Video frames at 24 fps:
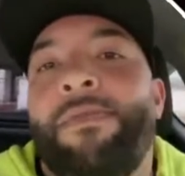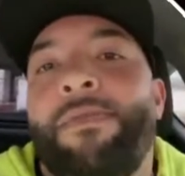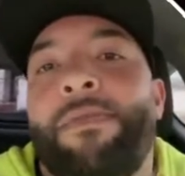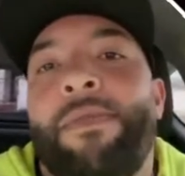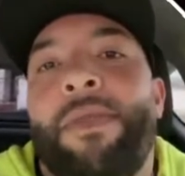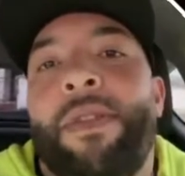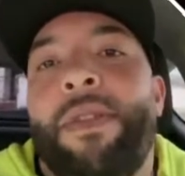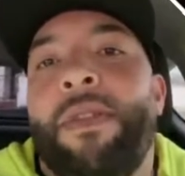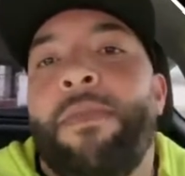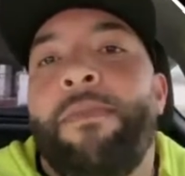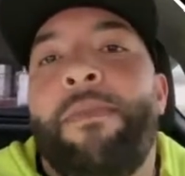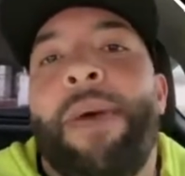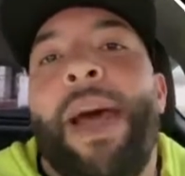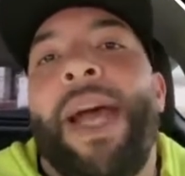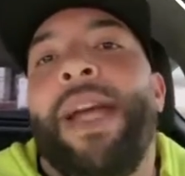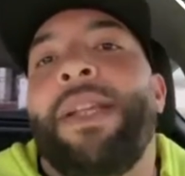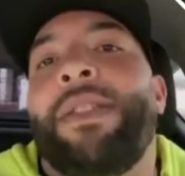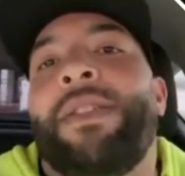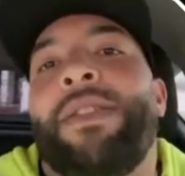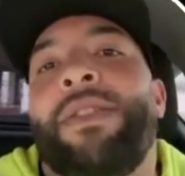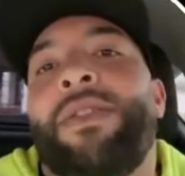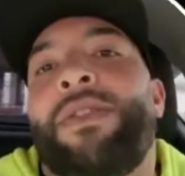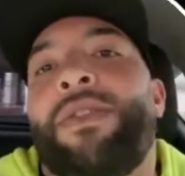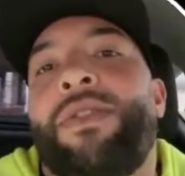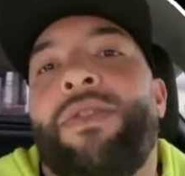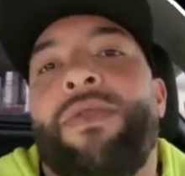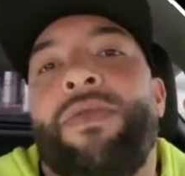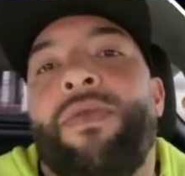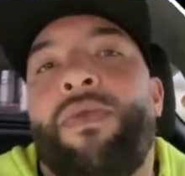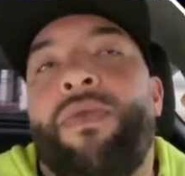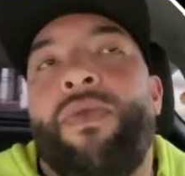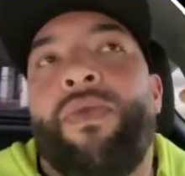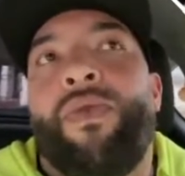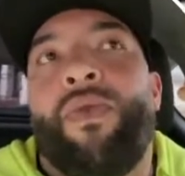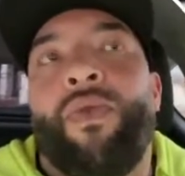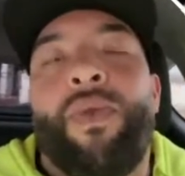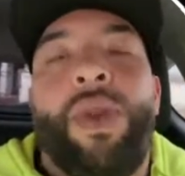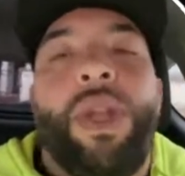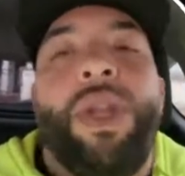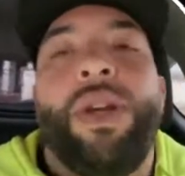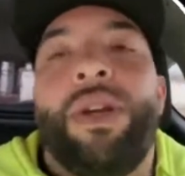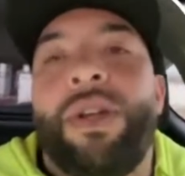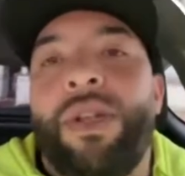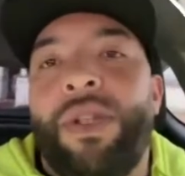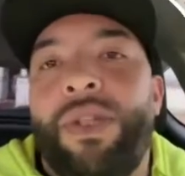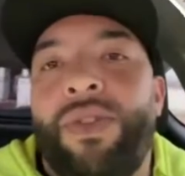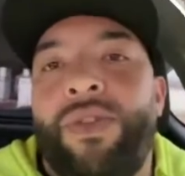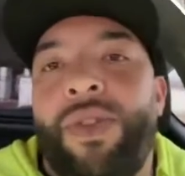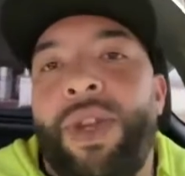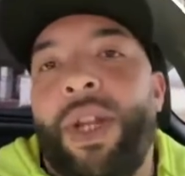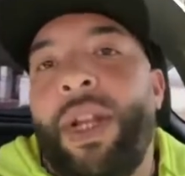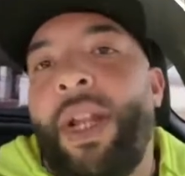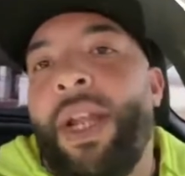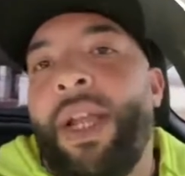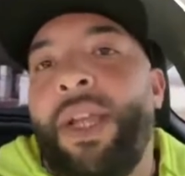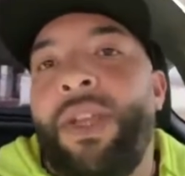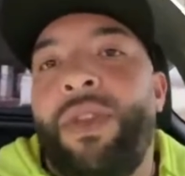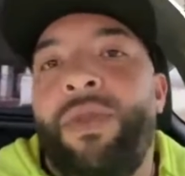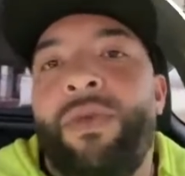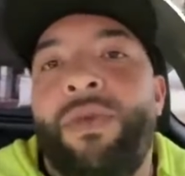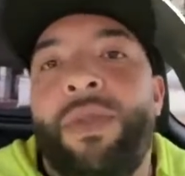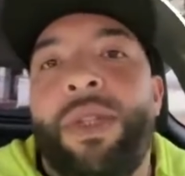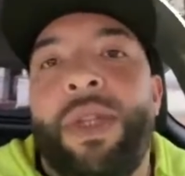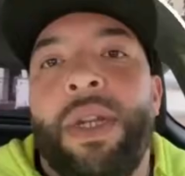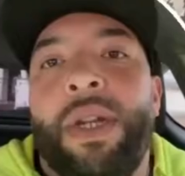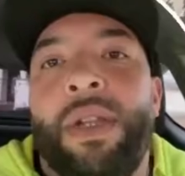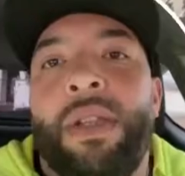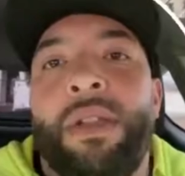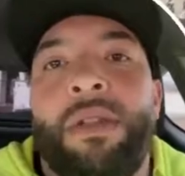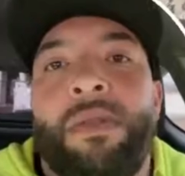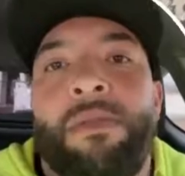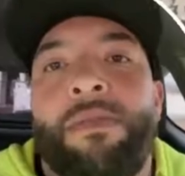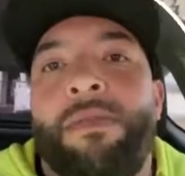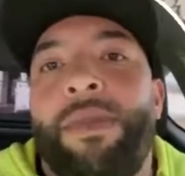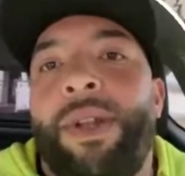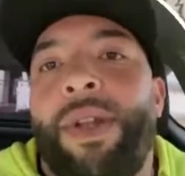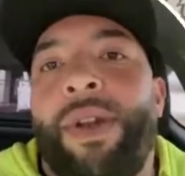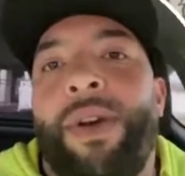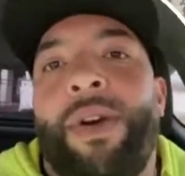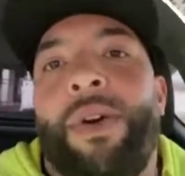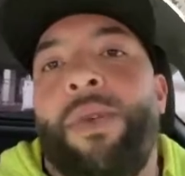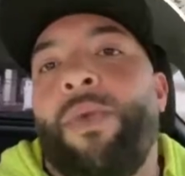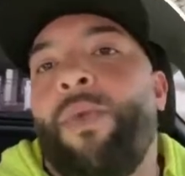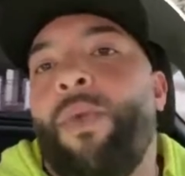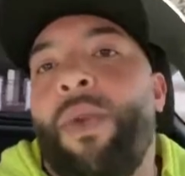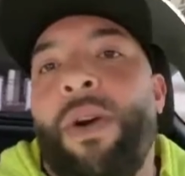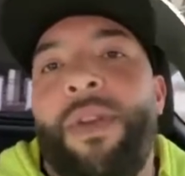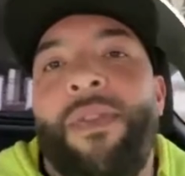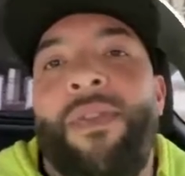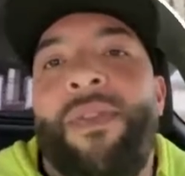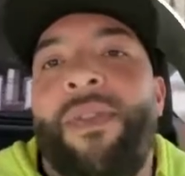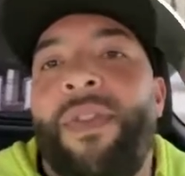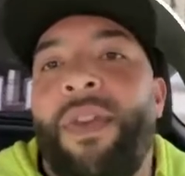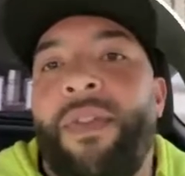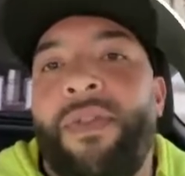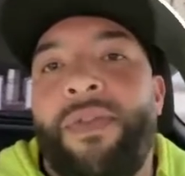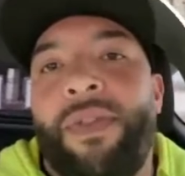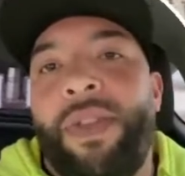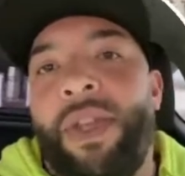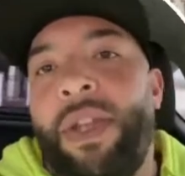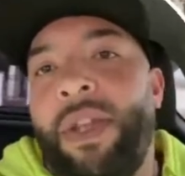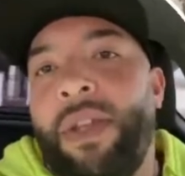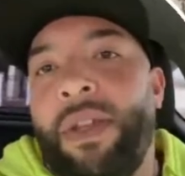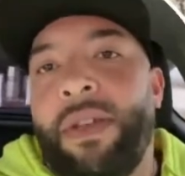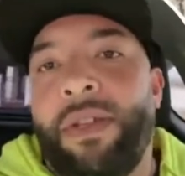the max is 300 and you tell them, 150.